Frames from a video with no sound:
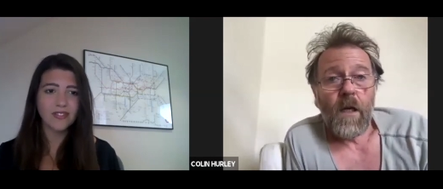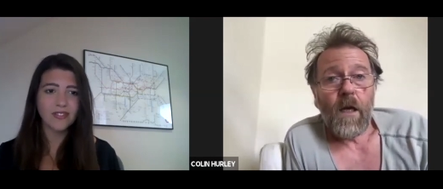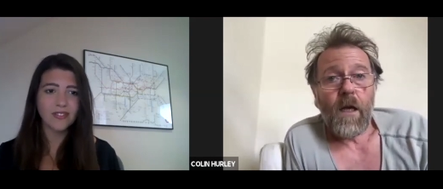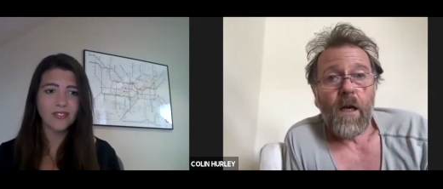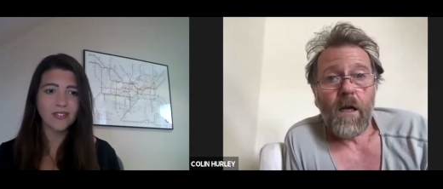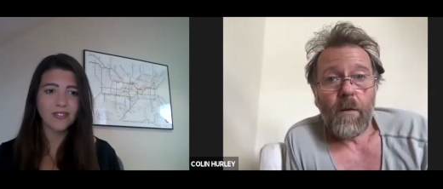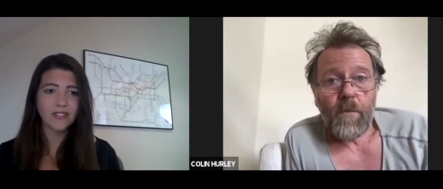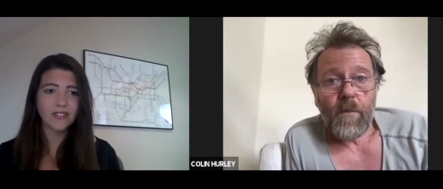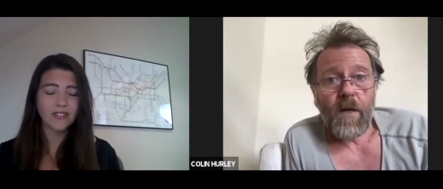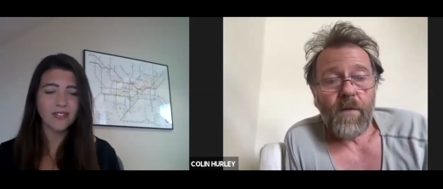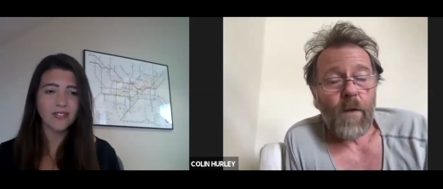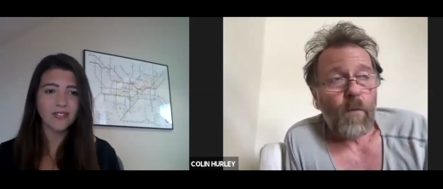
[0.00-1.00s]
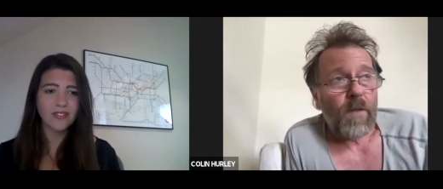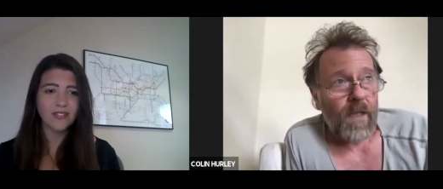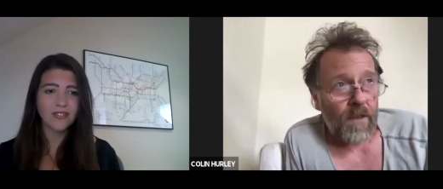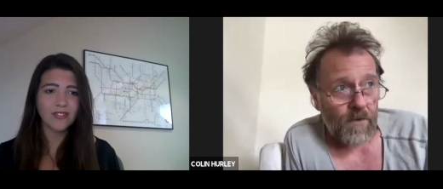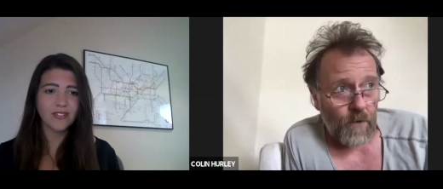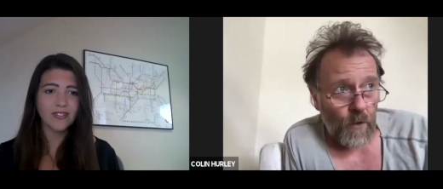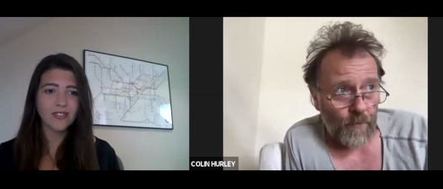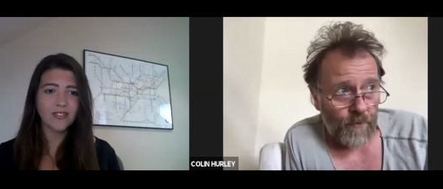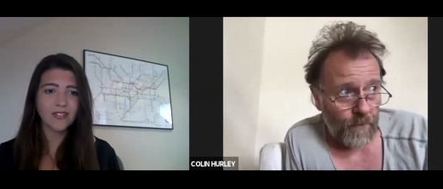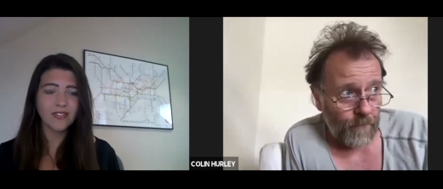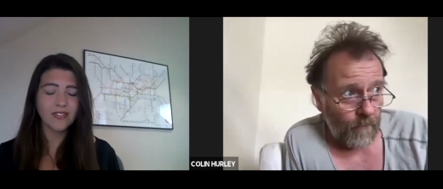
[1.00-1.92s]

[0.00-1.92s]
Speaker 1: Um, and then when that stopped,